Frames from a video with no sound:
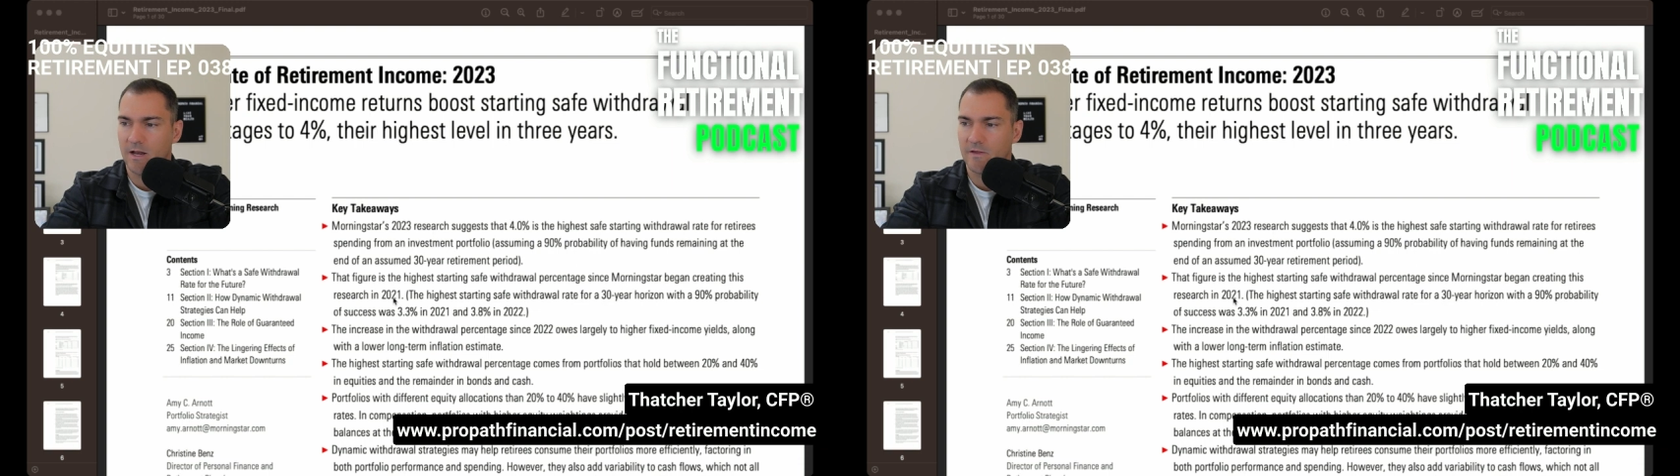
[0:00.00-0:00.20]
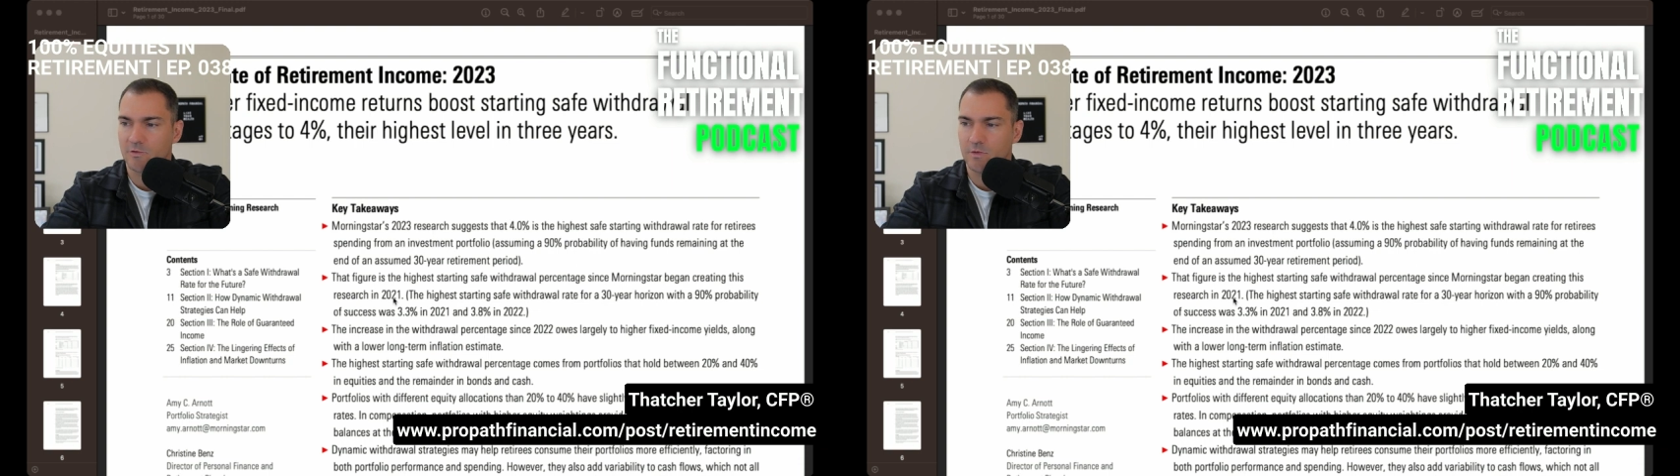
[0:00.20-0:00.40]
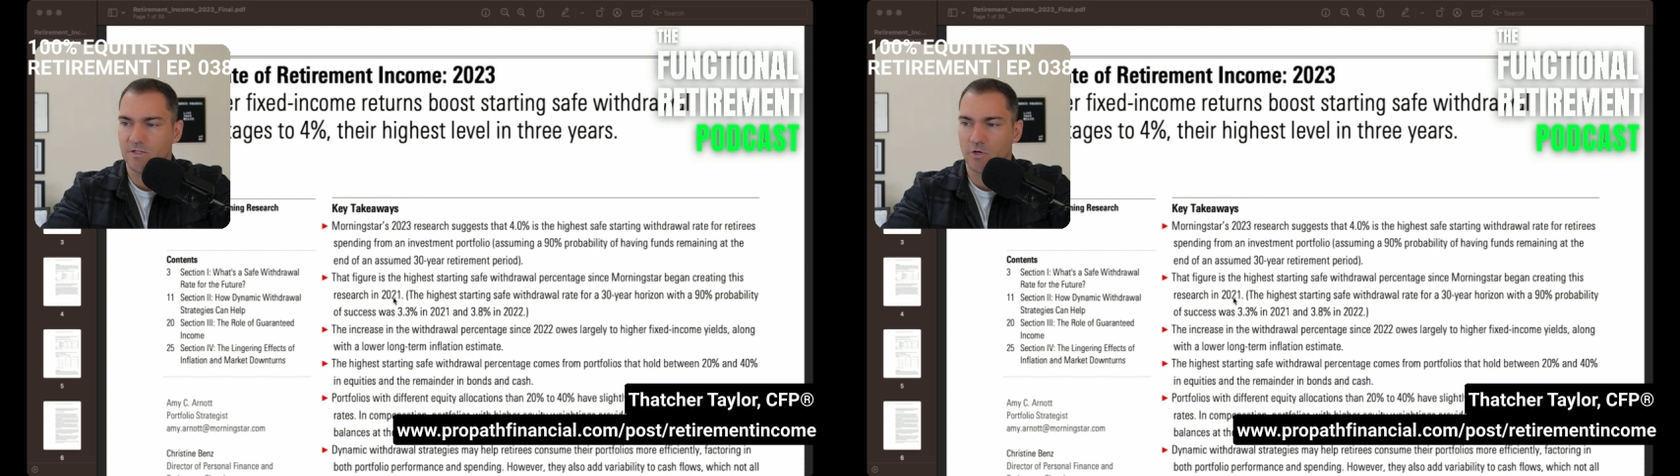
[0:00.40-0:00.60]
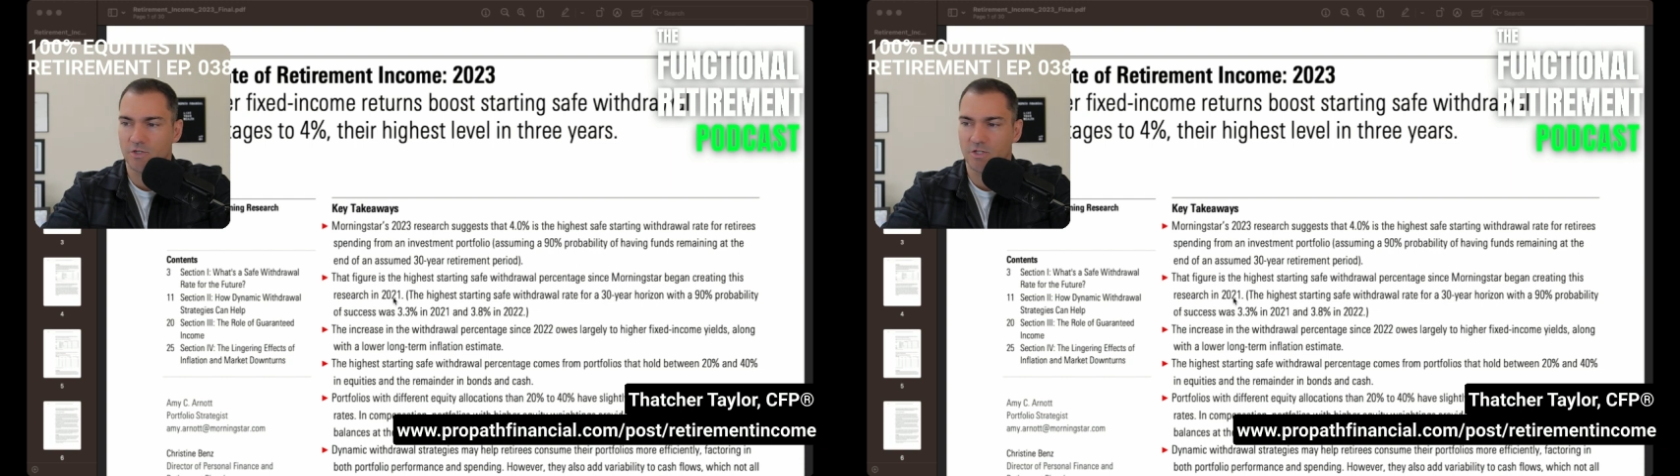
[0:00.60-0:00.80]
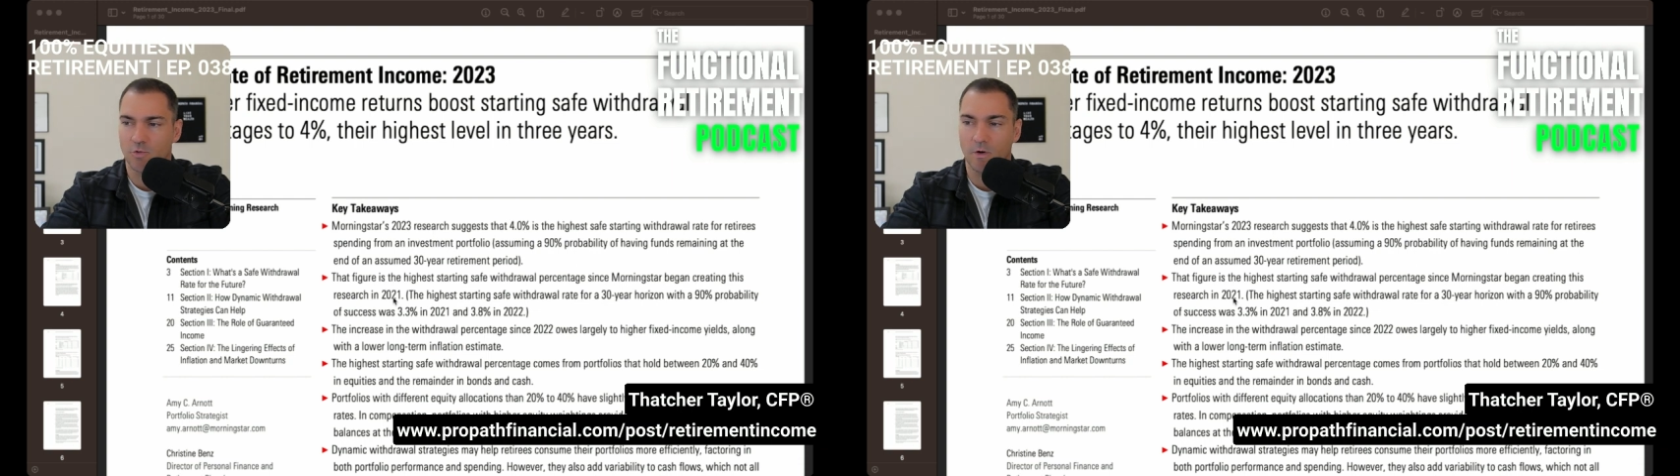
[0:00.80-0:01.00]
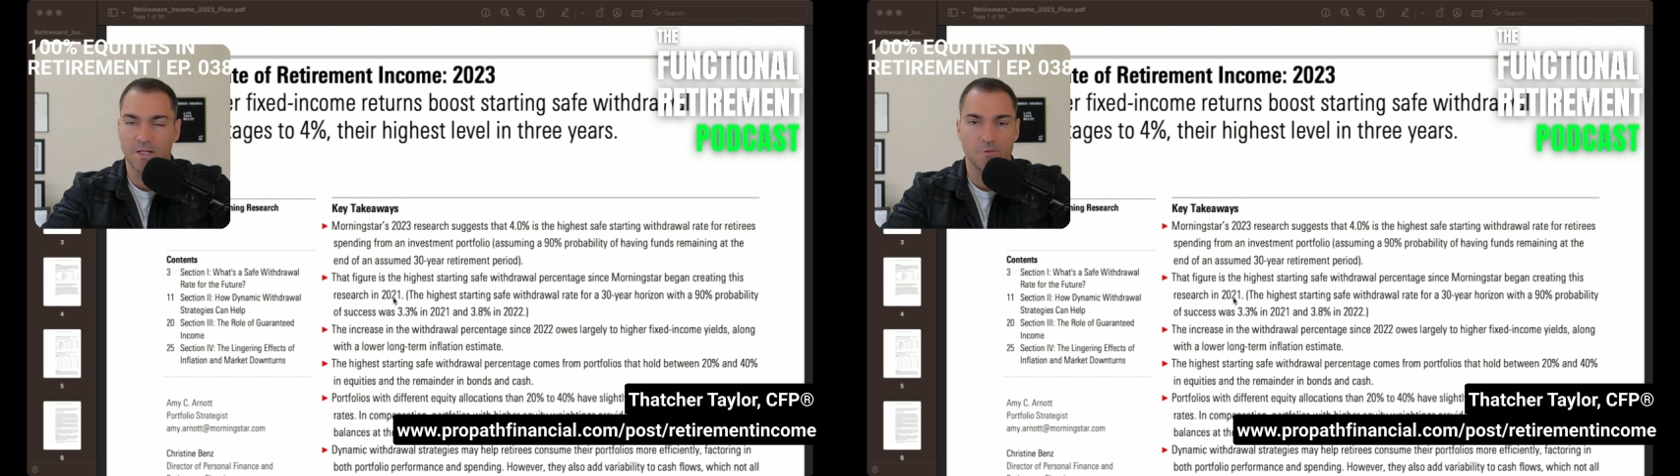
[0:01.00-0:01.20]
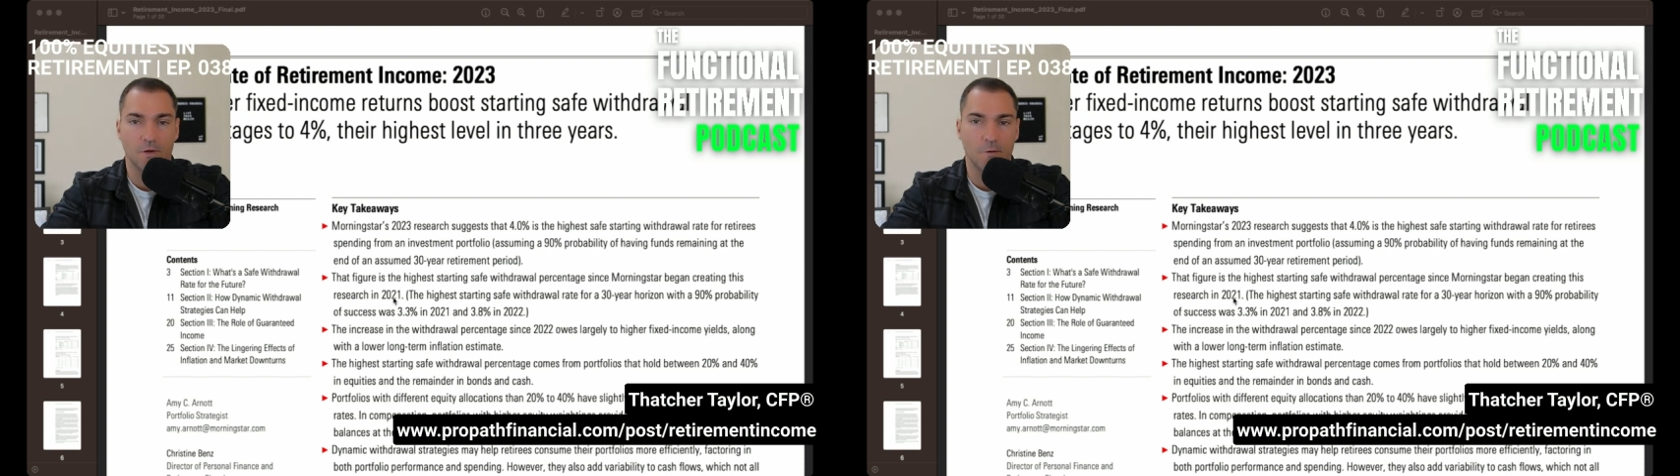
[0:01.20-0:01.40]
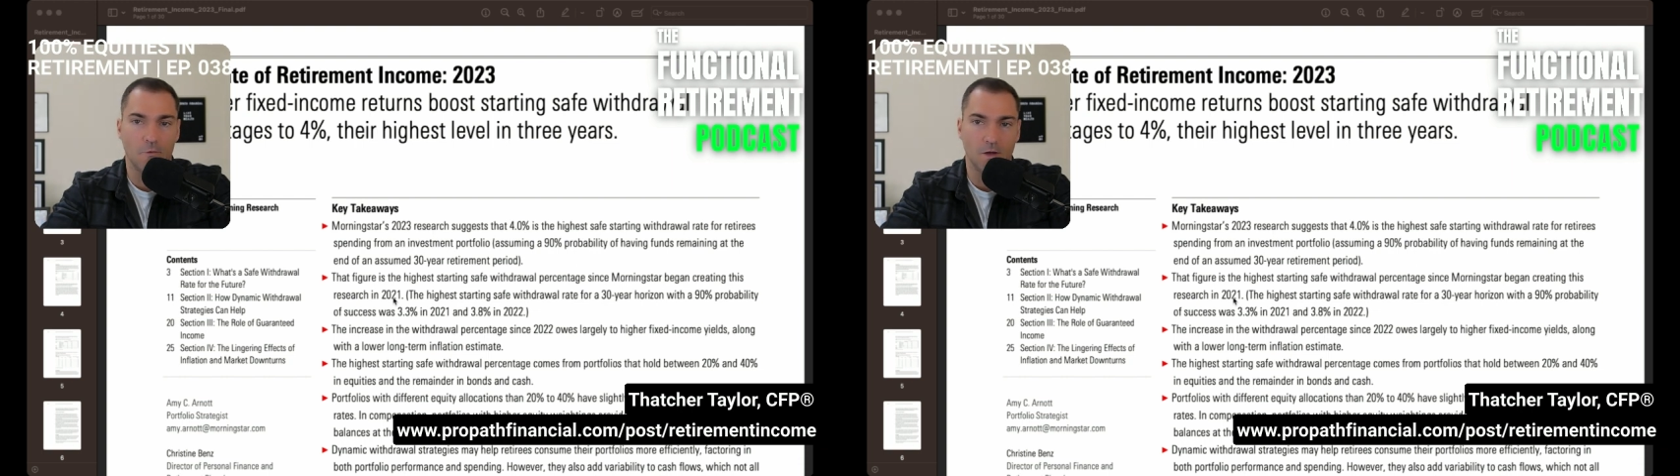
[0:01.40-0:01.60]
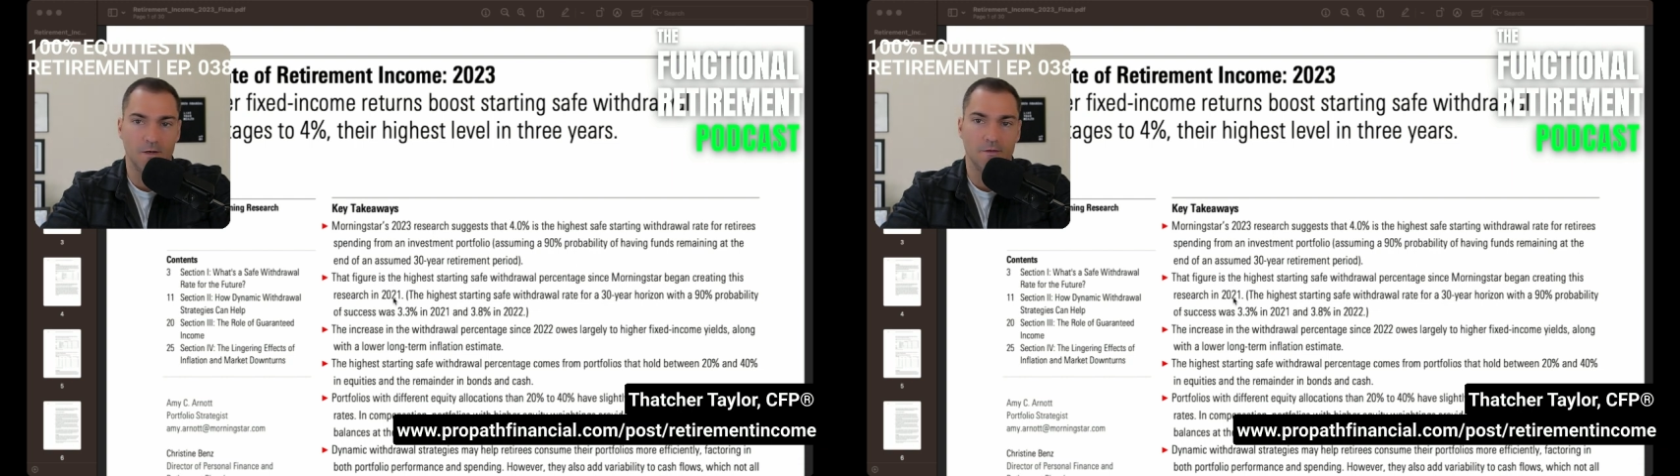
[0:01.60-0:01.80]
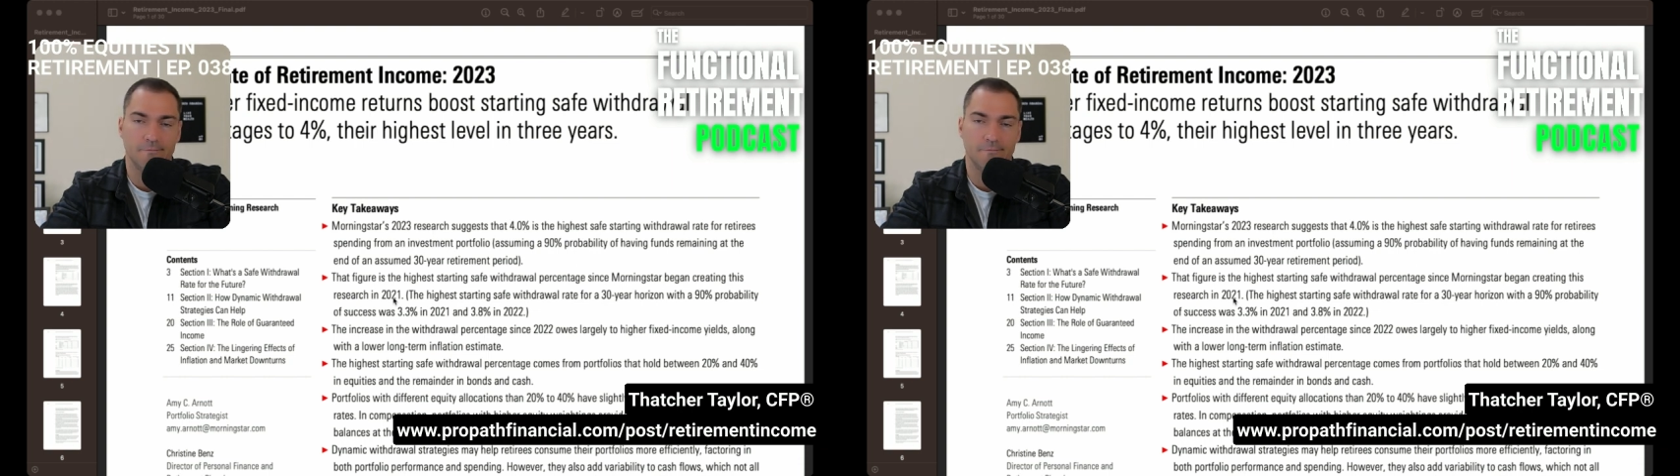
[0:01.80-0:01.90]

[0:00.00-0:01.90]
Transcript: this research in 2021.